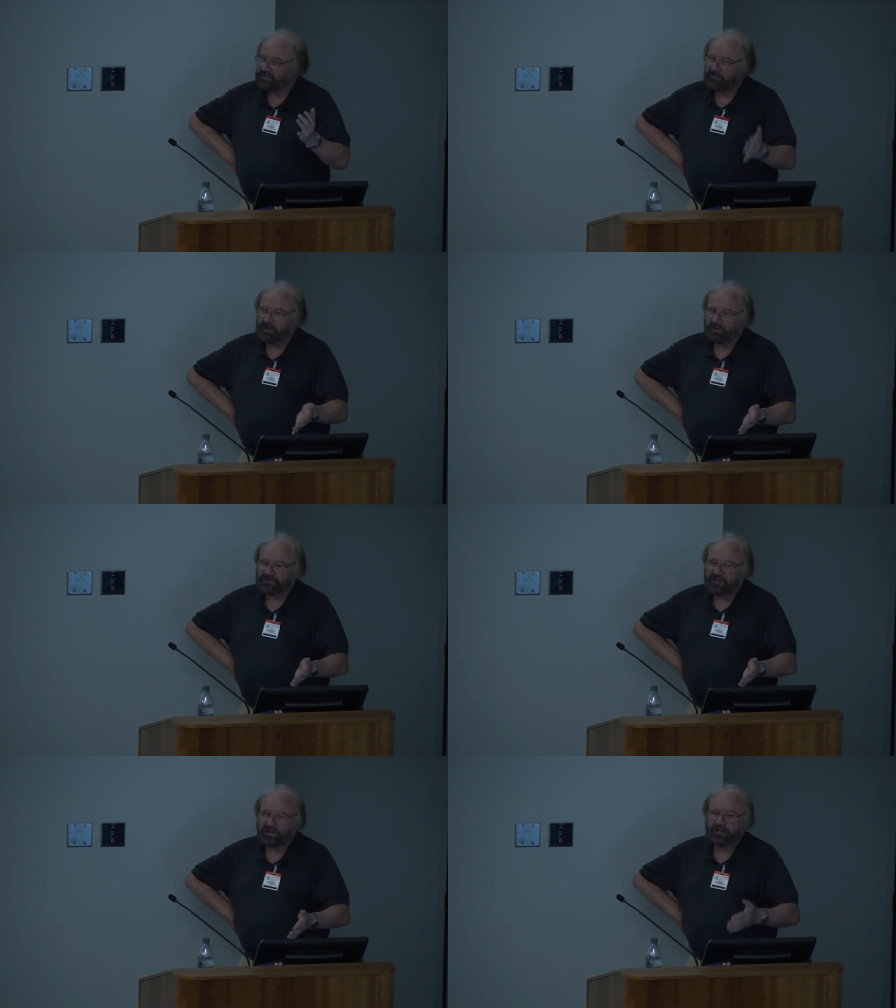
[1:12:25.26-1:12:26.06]

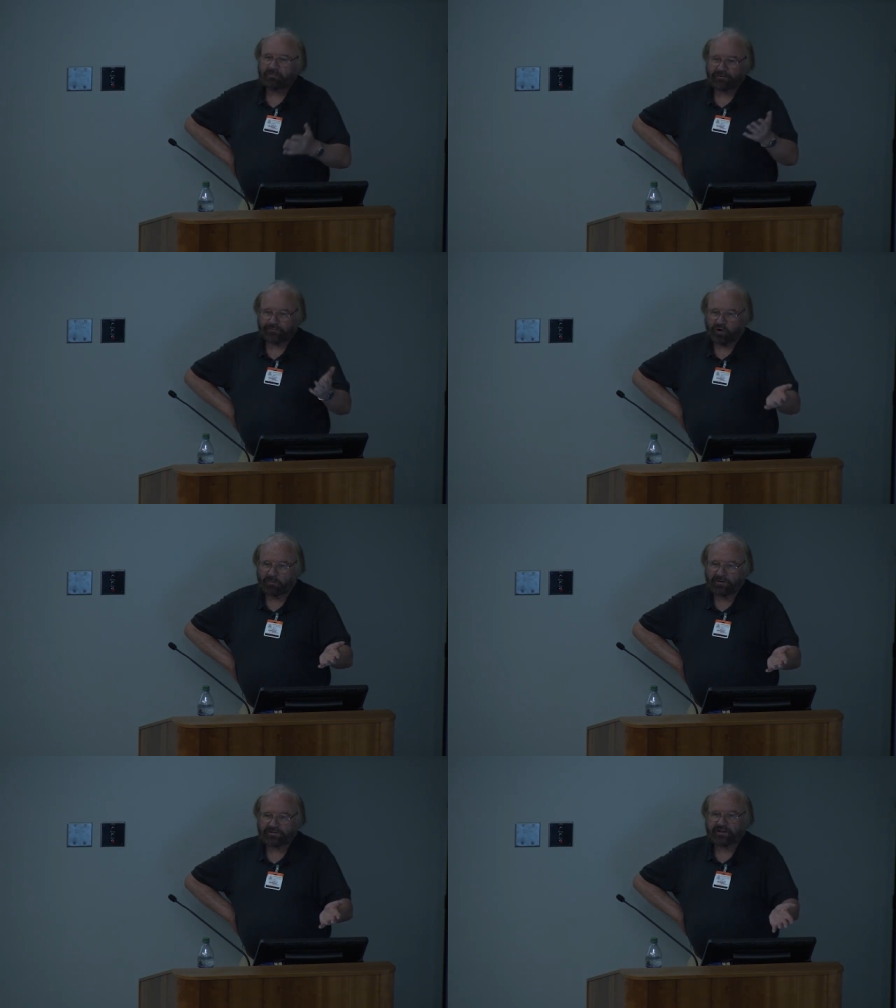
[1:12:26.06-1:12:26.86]
TBLT
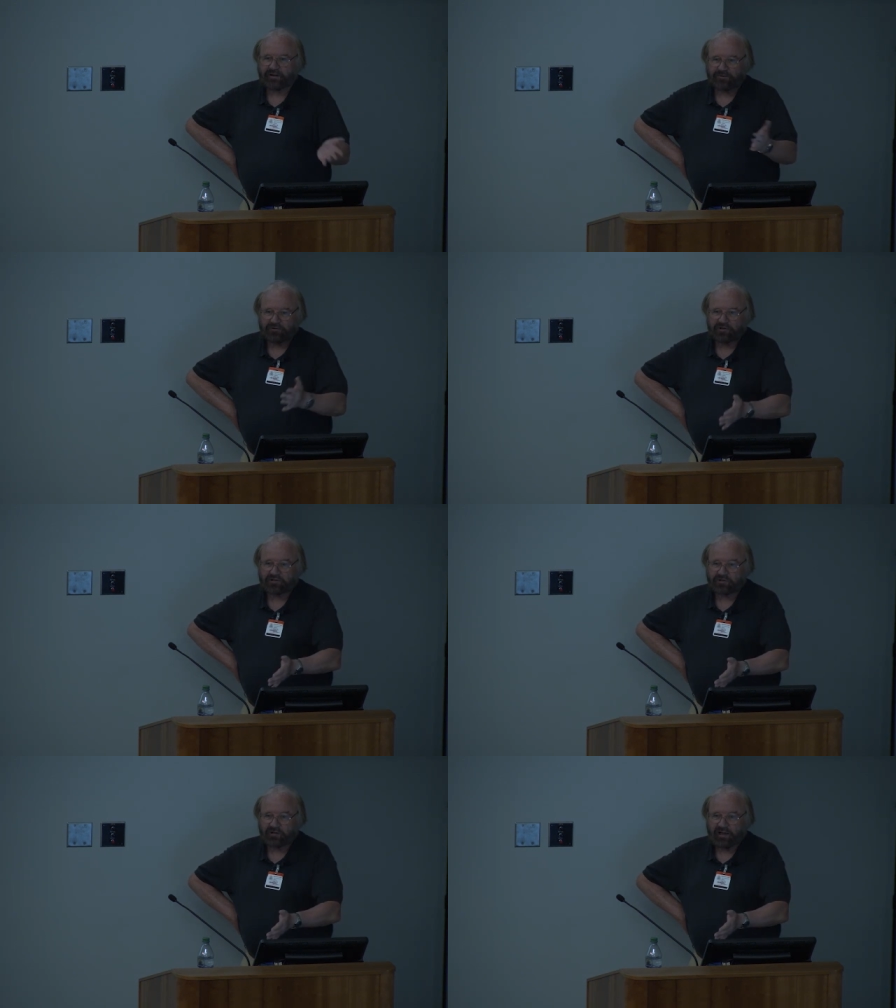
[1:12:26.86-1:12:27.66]
performance than for
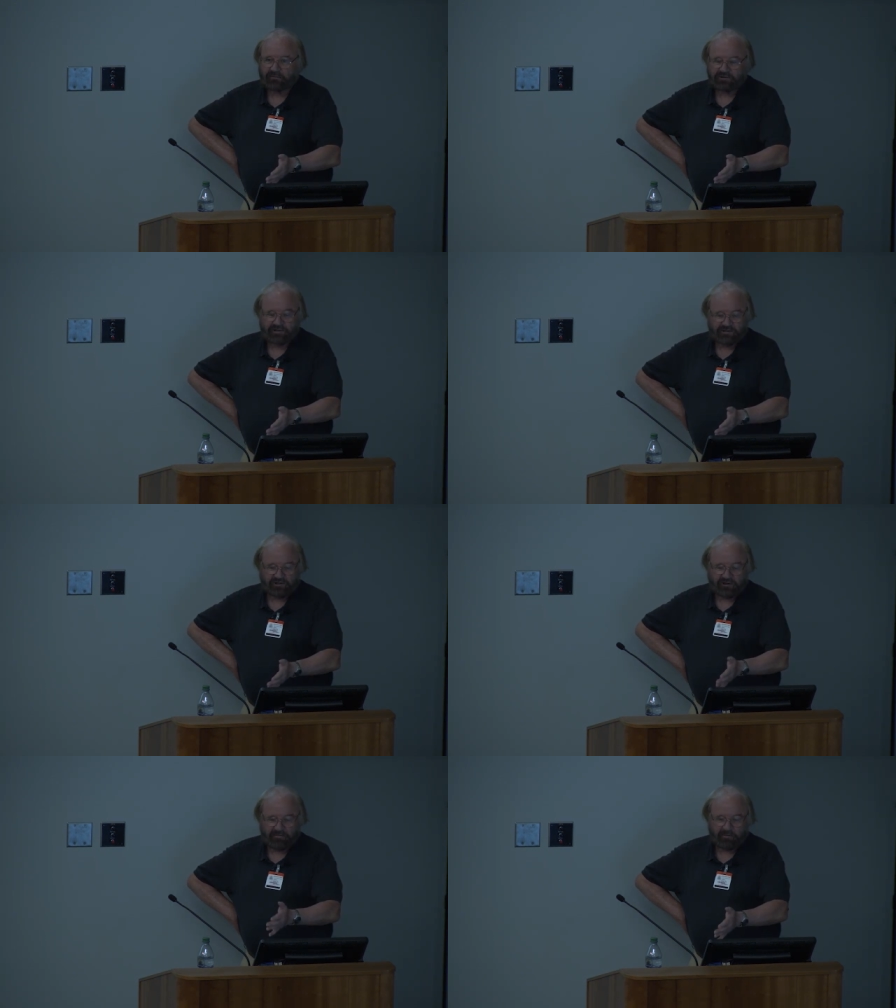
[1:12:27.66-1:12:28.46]
traditional language
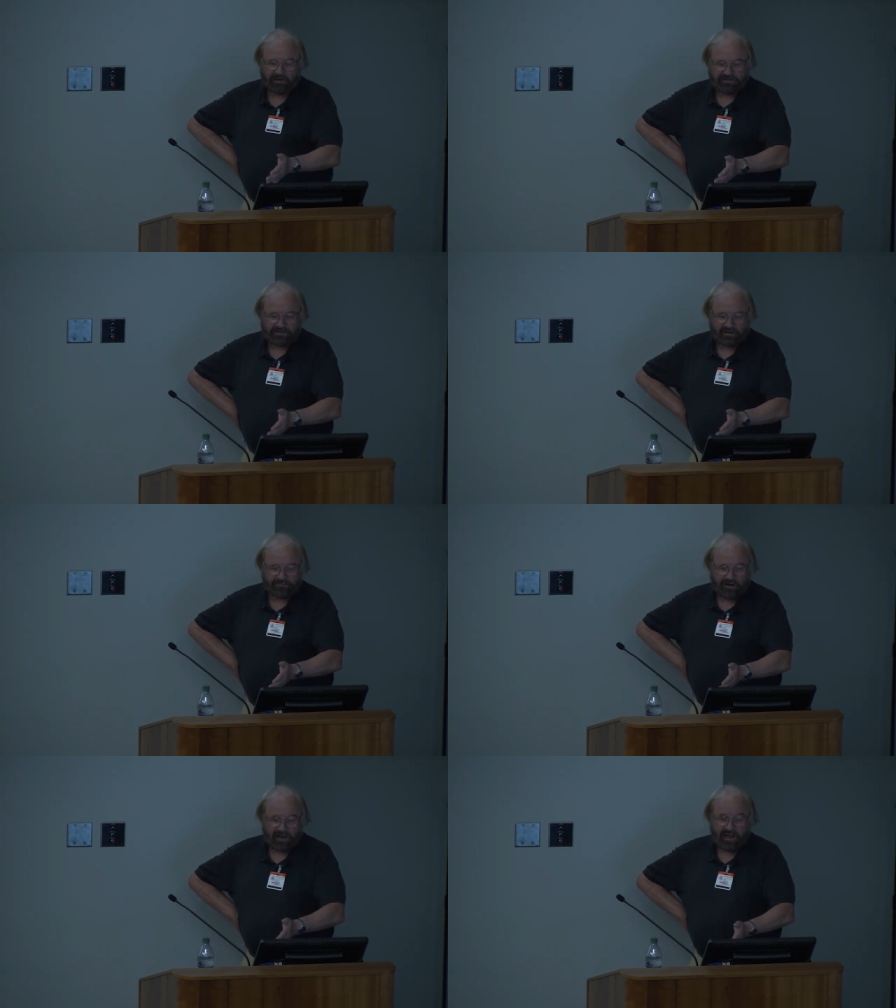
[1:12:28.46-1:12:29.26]
teaching, grammar-based stuff.